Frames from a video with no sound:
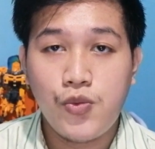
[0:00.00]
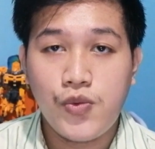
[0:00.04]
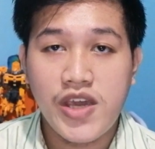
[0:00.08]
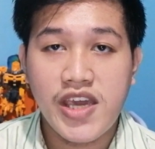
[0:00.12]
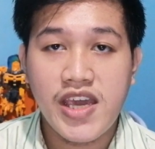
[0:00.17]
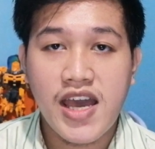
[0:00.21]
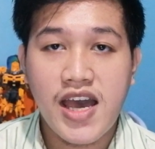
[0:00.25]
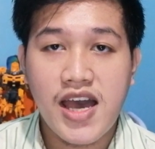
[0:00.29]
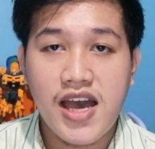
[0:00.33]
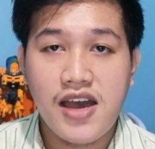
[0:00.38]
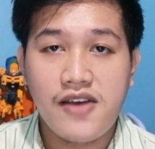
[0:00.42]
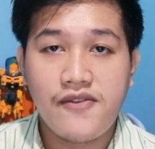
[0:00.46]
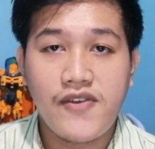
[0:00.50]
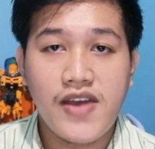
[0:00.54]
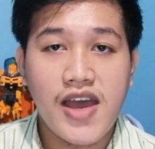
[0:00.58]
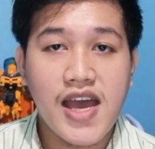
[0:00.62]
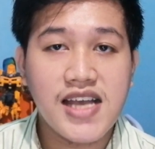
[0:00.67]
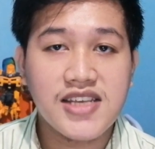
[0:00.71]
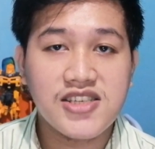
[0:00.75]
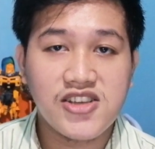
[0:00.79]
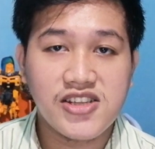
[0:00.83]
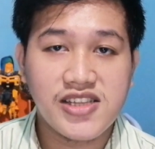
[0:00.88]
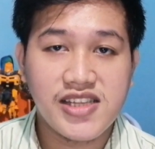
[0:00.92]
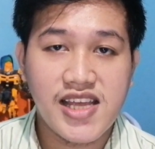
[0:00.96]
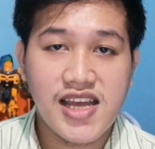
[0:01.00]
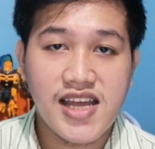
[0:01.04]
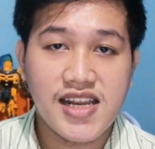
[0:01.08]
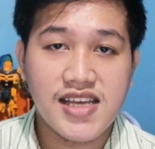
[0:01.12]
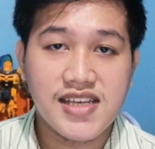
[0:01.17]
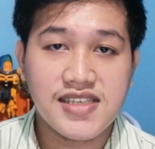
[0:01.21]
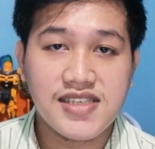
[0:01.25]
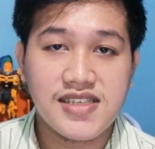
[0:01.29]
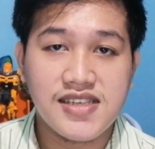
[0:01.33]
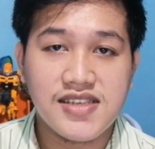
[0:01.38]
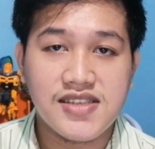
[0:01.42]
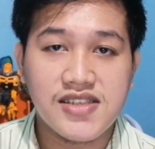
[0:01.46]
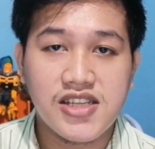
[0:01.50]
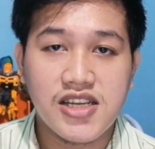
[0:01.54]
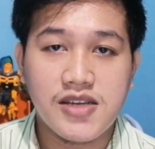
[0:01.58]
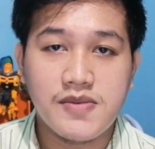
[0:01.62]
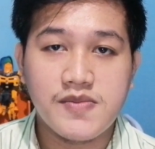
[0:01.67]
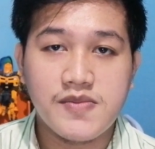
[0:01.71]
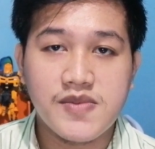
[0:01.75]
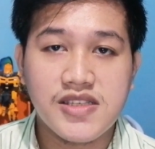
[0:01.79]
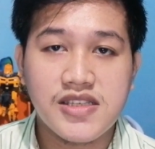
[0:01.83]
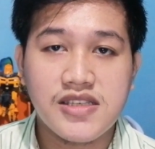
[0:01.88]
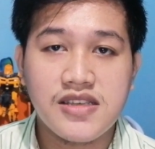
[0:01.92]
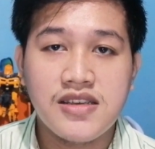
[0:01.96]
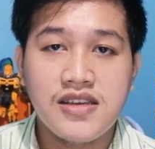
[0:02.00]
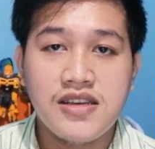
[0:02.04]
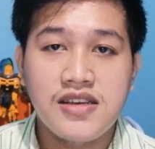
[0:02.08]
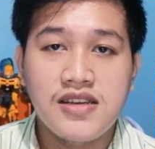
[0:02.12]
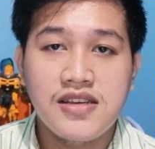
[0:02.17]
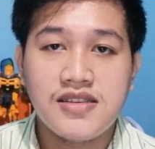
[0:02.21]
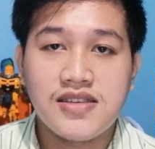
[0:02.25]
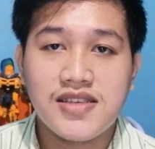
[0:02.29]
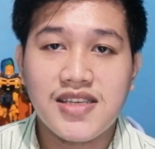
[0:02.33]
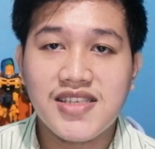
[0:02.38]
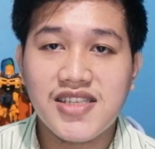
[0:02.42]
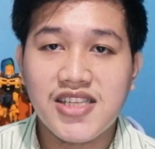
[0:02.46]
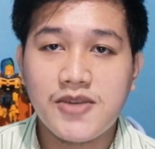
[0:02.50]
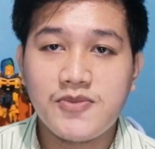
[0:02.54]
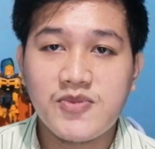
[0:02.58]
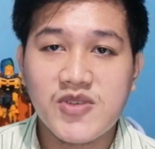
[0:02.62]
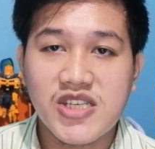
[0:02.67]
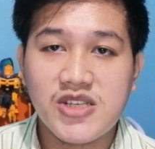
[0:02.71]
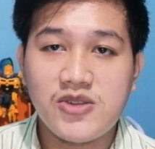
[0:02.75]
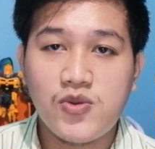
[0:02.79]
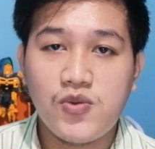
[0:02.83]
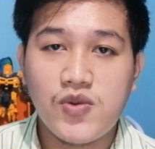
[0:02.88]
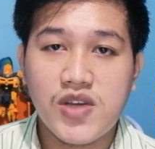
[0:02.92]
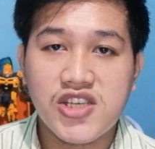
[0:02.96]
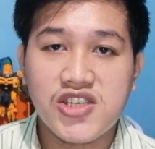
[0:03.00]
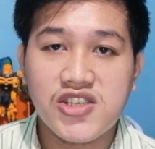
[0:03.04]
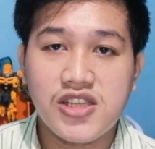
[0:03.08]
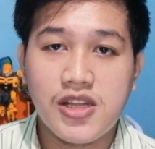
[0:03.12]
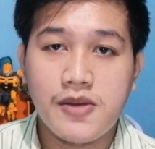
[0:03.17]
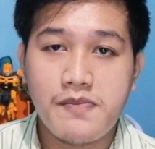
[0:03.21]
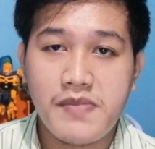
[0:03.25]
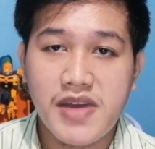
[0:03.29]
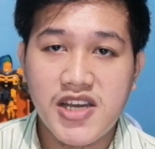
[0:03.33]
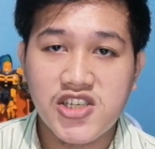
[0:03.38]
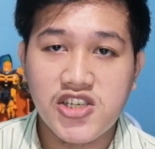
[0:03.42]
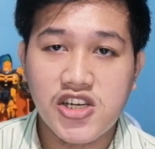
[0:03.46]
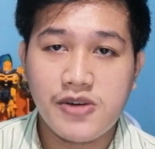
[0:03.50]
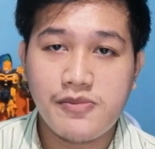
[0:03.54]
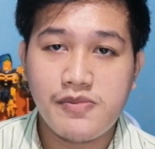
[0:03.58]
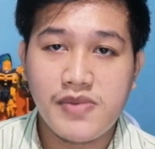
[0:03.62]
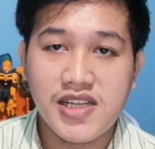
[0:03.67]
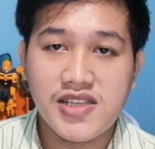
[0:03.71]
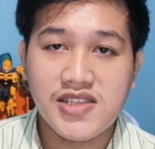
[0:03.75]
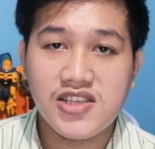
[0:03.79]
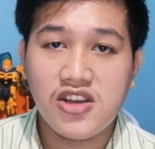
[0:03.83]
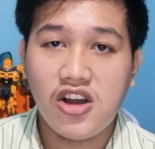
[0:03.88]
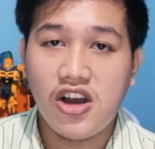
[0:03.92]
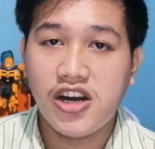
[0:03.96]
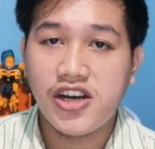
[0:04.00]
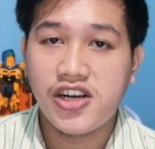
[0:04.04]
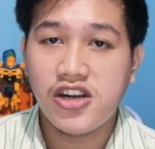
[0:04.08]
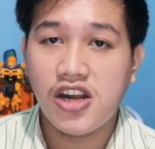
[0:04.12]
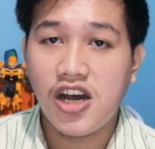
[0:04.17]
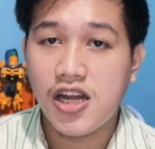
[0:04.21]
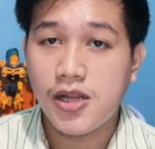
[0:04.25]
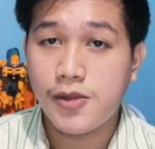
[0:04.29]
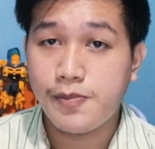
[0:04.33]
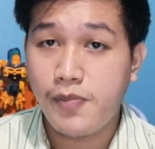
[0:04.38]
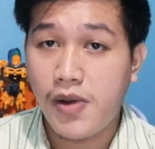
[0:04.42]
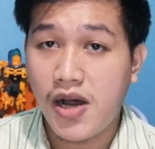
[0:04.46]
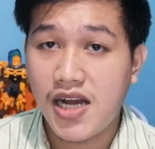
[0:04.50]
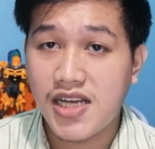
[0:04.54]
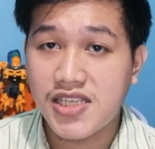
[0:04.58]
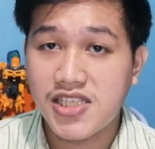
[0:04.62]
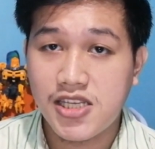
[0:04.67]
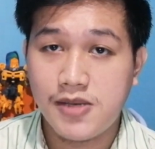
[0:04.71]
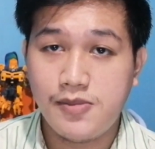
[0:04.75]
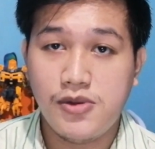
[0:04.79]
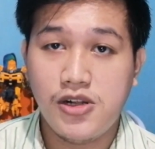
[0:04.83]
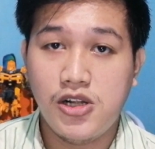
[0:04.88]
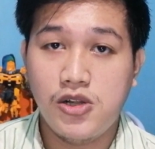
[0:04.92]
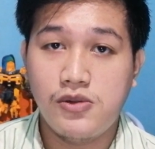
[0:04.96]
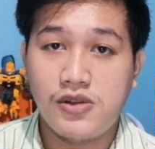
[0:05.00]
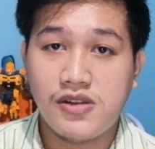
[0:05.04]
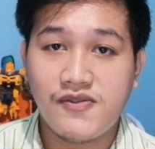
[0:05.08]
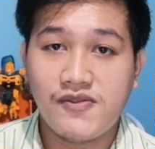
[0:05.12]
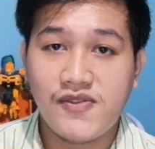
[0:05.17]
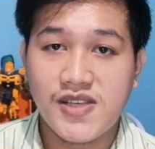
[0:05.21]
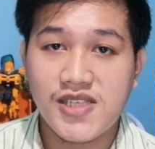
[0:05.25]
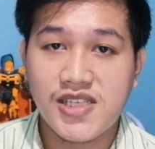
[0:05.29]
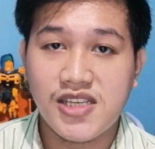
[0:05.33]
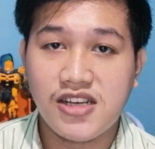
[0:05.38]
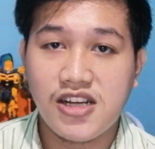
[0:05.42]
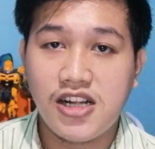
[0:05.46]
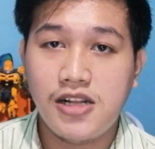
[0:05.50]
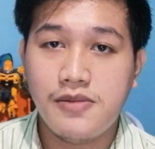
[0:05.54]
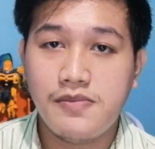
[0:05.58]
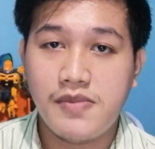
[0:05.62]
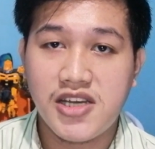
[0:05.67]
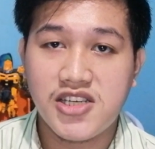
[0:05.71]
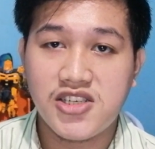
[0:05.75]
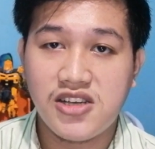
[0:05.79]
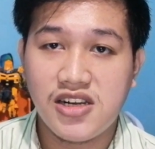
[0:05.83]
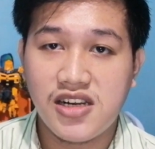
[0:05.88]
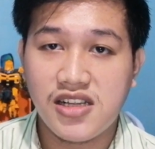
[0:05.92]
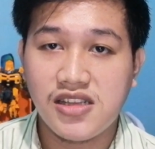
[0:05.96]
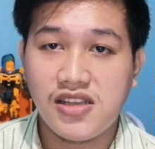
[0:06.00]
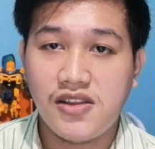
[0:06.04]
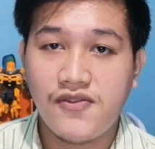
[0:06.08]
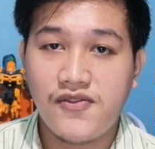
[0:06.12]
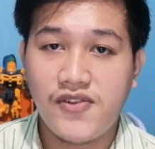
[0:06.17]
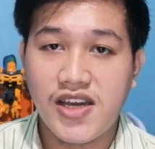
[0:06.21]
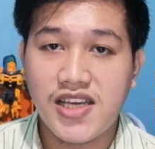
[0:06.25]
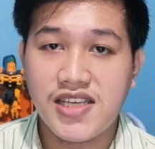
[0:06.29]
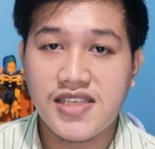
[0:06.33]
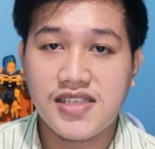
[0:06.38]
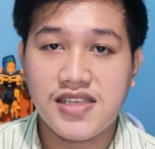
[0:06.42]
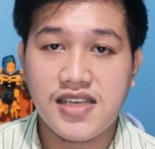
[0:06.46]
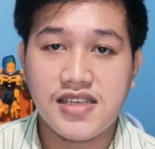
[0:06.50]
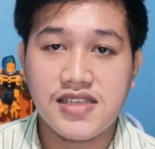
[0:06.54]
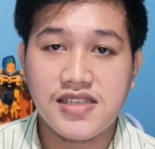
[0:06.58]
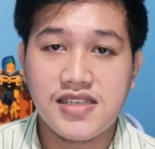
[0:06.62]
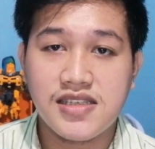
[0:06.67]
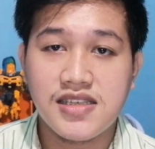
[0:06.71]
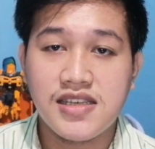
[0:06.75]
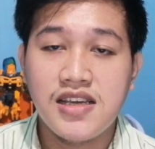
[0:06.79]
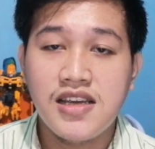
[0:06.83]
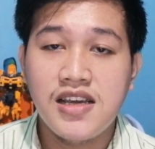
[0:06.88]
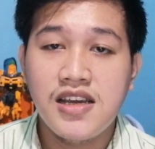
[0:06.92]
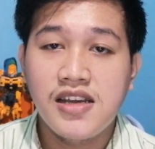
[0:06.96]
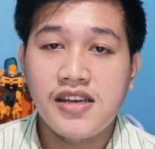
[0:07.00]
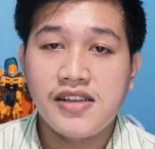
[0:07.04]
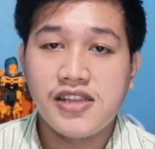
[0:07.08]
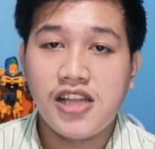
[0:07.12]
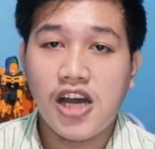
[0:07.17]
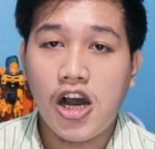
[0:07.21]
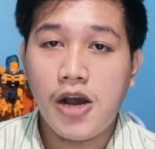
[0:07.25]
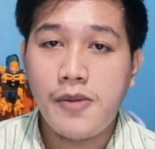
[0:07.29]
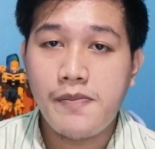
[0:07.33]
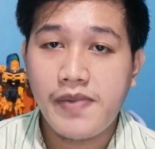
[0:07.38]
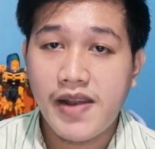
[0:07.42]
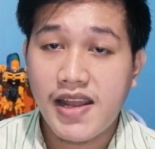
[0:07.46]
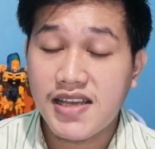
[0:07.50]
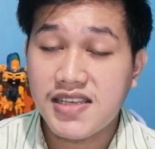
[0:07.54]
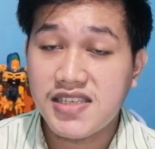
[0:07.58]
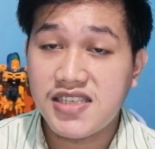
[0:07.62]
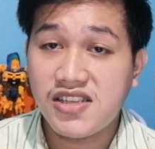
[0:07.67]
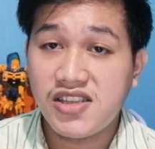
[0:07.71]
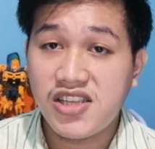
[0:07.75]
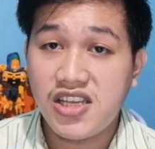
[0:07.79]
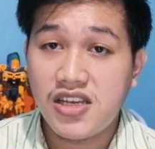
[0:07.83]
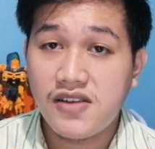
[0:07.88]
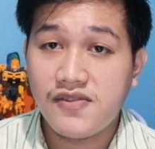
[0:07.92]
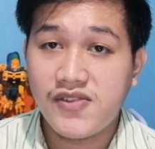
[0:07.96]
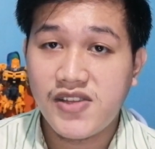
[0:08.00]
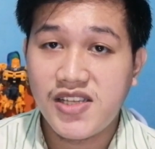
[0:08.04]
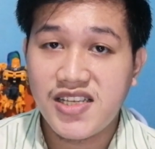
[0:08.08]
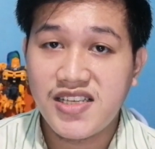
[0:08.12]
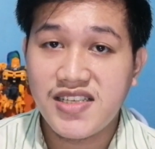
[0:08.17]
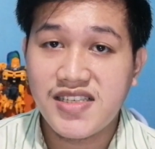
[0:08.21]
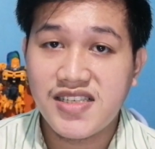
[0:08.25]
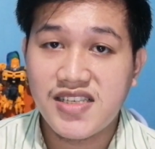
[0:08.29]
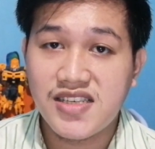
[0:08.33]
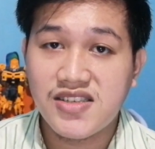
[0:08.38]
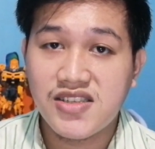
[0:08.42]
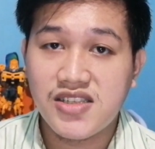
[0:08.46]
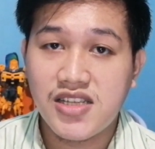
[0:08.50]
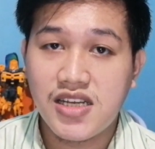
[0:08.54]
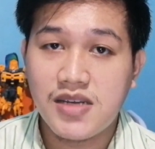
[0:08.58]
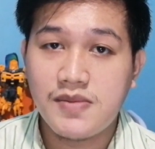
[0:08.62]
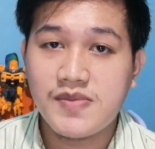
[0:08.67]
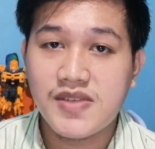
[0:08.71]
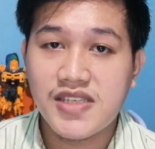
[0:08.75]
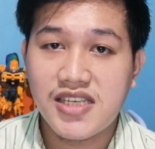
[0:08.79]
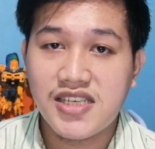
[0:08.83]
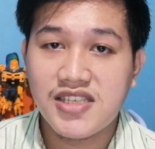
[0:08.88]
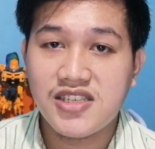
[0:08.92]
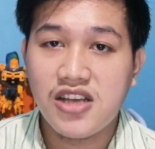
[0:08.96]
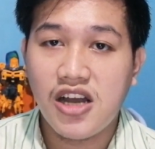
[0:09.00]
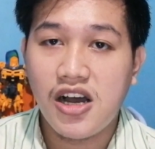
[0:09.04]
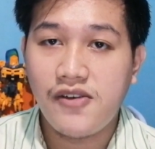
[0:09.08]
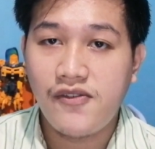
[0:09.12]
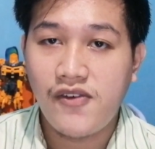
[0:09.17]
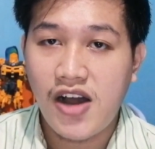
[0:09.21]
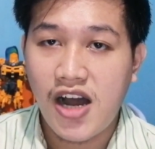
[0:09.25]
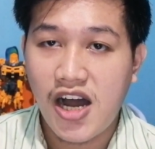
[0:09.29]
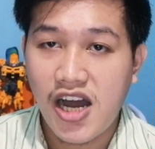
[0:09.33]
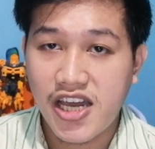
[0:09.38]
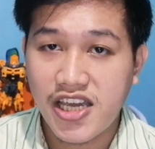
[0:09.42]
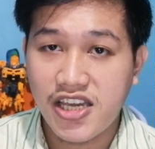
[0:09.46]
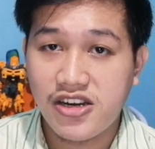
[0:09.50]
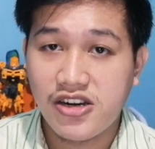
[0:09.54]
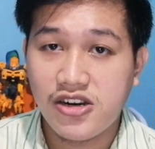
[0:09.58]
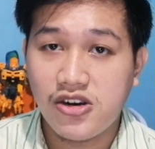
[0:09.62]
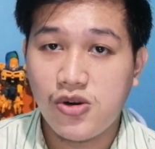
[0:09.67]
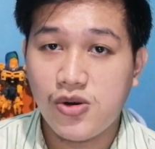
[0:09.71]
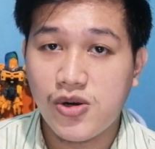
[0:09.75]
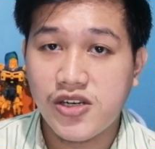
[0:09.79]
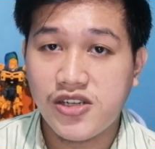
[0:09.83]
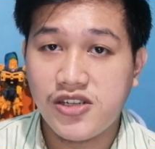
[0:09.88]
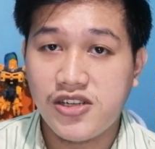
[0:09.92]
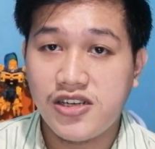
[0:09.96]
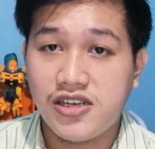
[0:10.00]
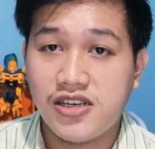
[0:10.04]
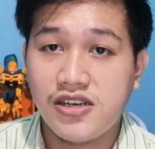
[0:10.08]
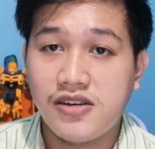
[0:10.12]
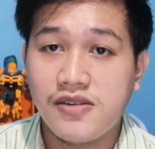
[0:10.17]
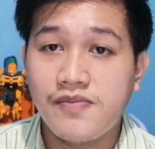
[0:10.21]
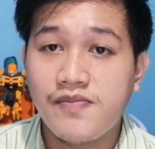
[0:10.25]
we have esoteric systems. Systems in which the measurements are not possible with physical measuring devices. The complexity of these systems is of higher order.